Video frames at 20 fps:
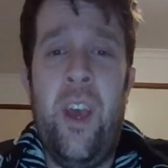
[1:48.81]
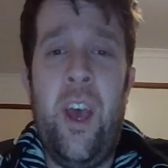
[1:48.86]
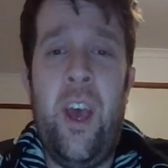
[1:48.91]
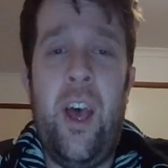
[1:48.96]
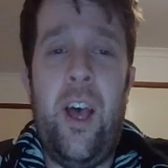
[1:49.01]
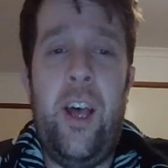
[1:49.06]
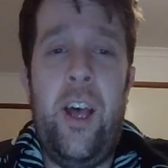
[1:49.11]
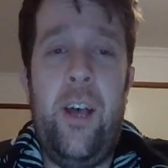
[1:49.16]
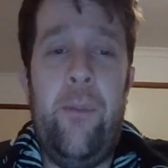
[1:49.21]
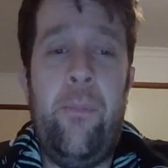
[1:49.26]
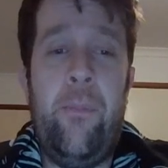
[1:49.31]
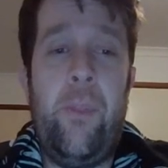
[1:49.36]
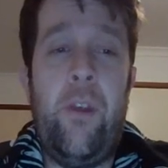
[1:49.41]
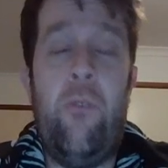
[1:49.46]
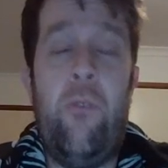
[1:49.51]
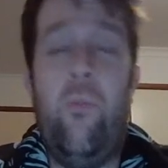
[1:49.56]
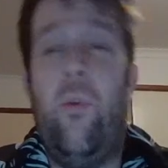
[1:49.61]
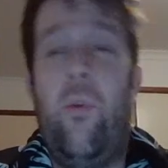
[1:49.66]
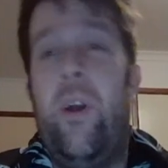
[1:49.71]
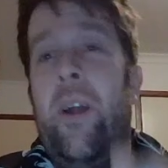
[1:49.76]
Um,
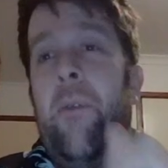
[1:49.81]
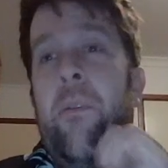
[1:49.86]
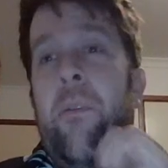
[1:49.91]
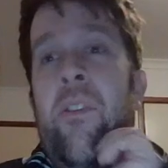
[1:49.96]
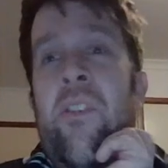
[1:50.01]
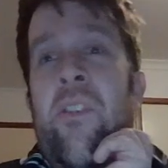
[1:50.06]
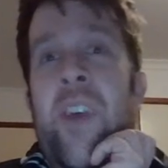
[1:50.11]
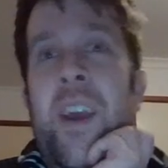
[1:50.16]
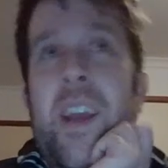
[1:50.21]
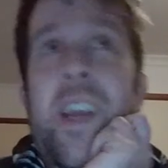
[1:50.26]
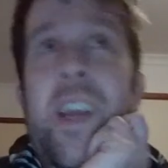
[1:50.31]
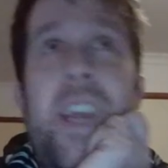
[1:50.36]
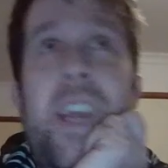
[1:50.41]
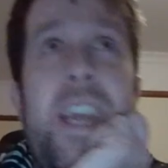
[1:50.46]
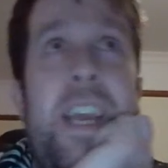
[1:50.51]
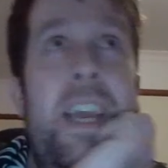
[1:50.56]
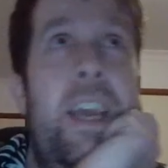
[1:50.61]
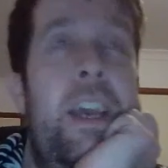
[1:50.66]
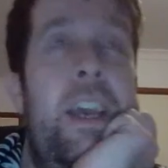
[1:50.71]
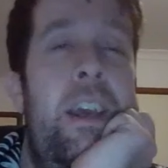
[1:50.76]
what I would say
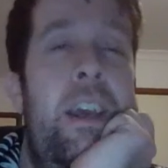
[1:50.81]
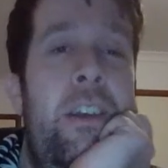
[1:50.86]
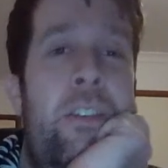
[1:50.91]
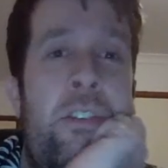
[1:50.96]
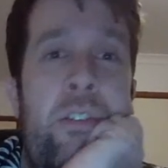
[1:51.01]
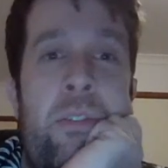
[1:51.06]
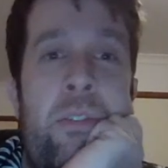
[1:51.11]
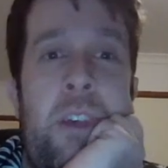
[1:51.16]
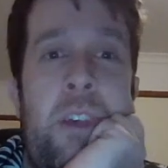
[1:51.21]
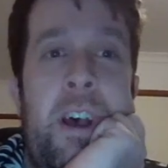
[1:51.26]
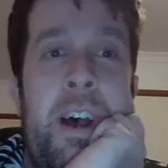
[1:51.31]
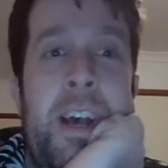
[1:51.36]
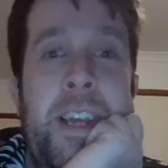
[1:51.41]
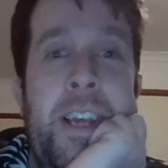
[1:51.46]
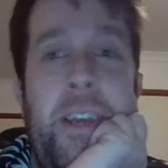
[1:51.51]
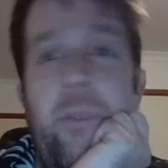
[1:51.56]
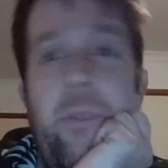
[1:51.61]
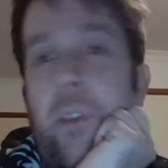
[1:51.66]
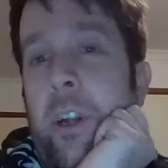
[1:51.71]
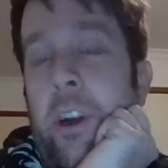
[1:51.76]
is uh,
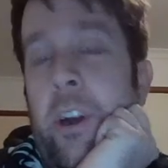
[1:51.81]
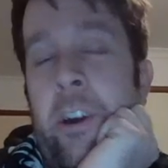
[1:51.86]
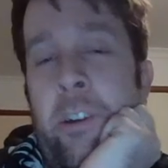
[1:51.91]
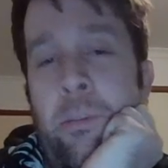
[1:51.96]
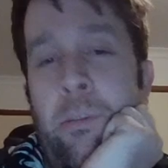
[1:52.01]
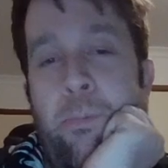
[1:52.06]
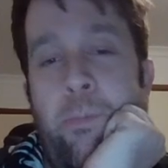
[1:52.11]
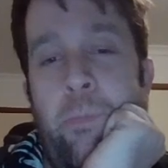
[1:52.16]
give it a go.